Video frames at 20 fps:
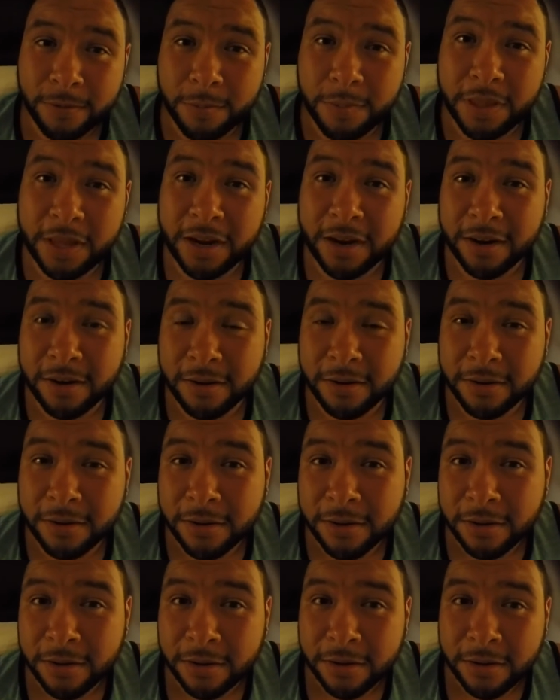from there
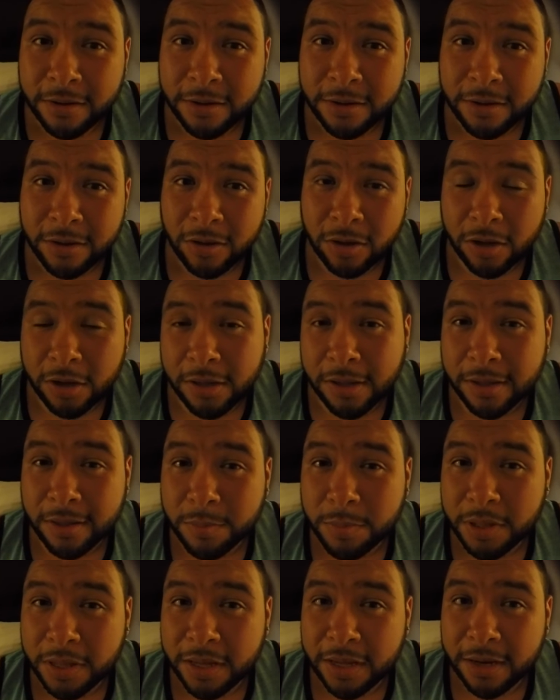
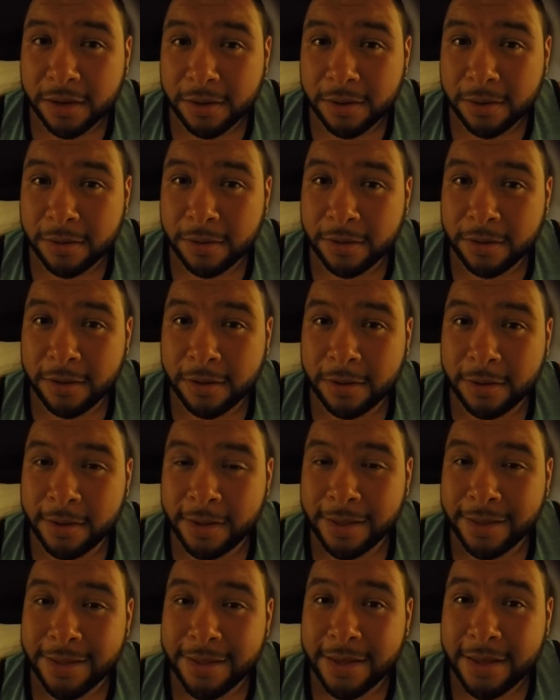onto the plane.
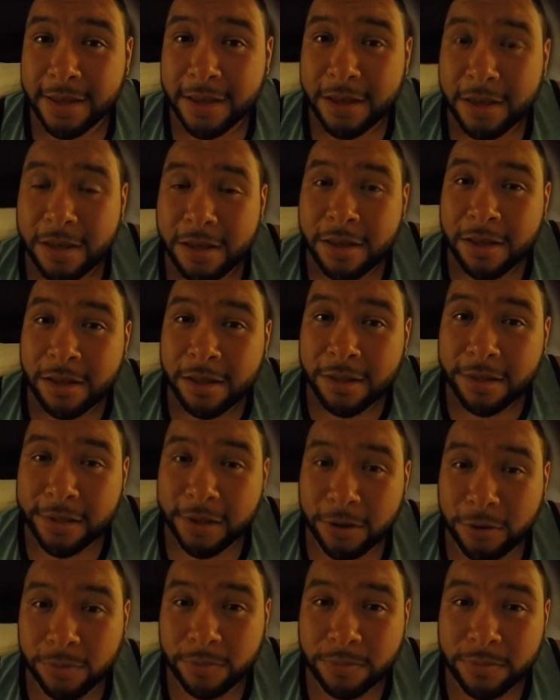
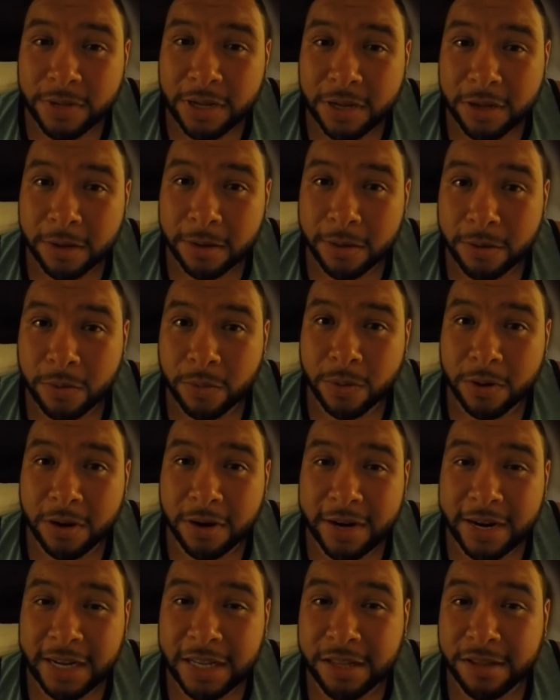So,
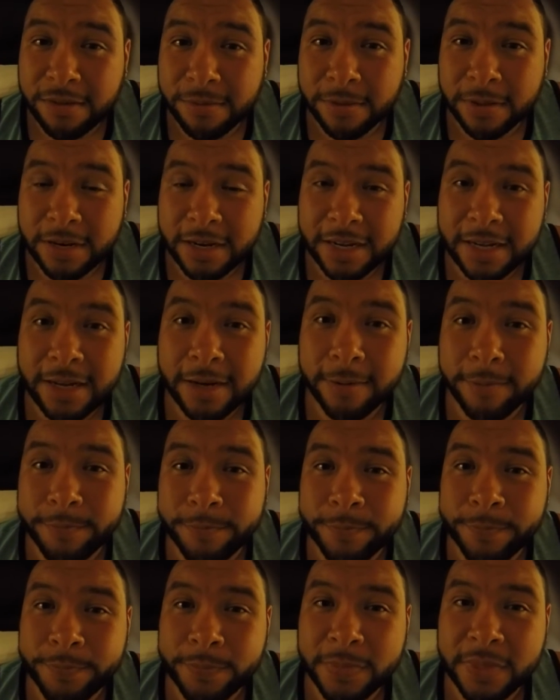we're in Dallas for the night
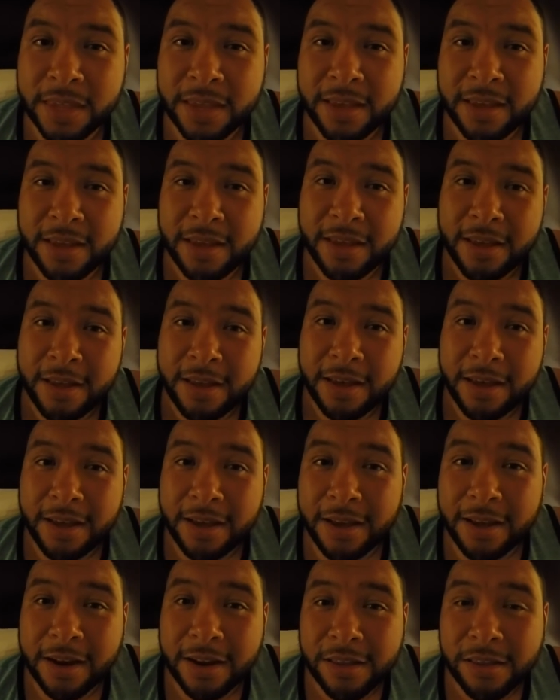
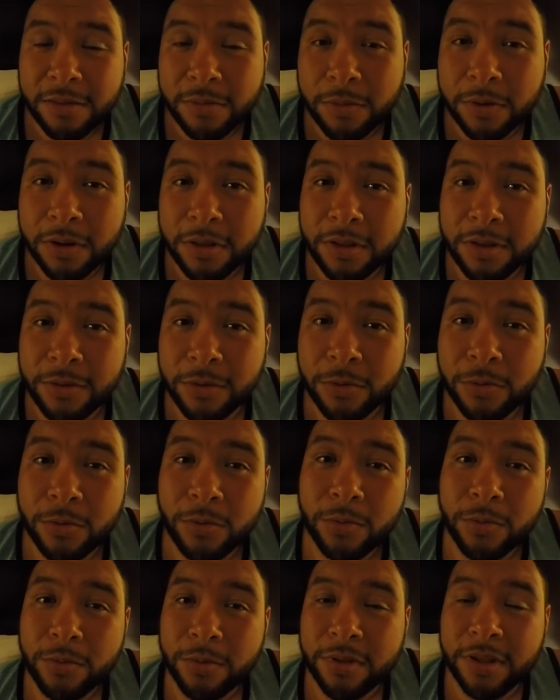and I just wanted
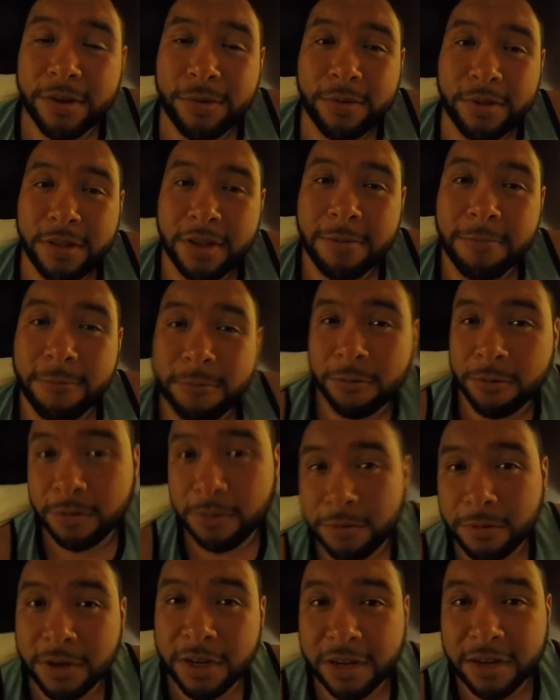to say what's up
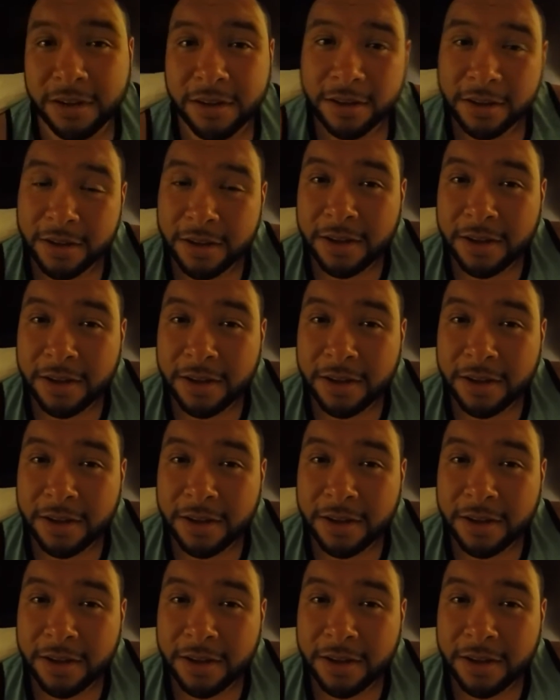real quick